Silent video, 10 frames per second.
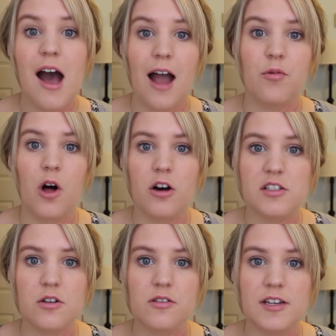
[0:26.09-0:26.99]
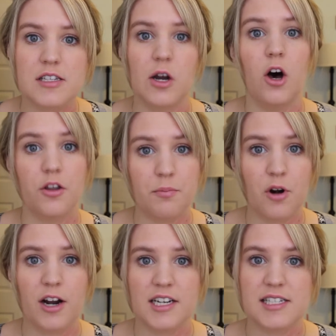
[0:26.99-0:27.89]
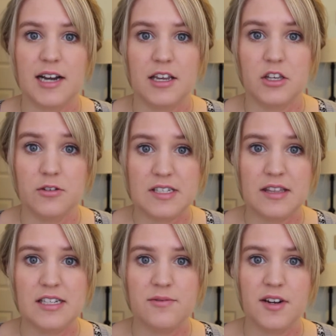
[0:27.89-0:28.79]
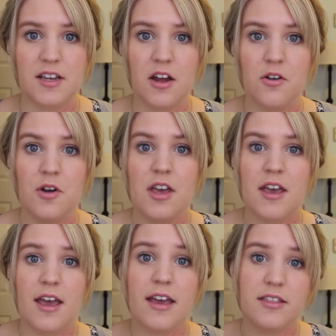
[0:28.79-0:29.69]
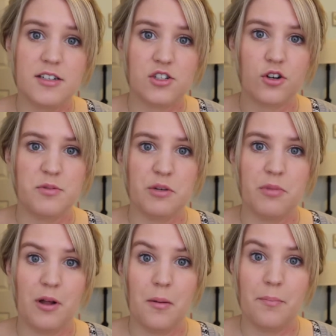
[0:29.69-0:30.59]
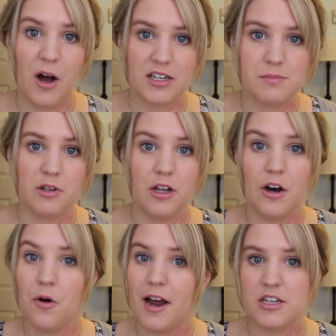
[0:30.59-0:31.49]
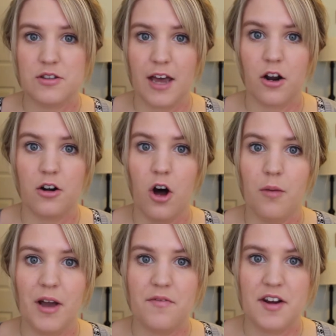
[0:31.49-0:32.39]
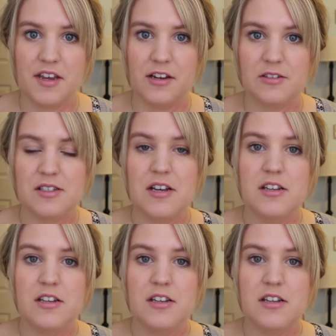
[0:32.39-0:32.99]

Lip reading: I will also list all the products that I use in this video in the description box below. I do that on all my videos.